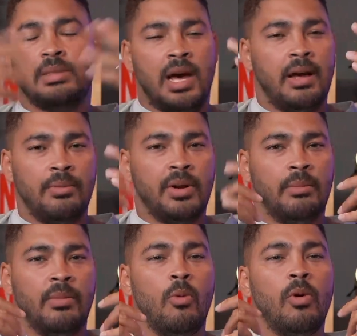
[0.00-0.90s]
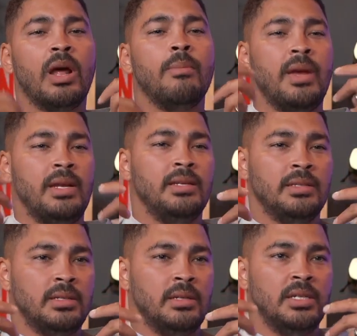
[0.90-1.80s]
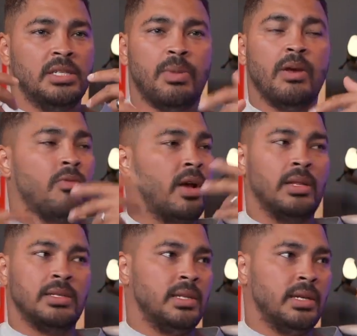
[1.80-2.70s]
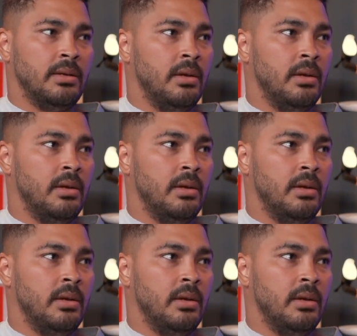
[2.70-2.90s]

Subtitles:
it's that, but what I mean is spend recklessly.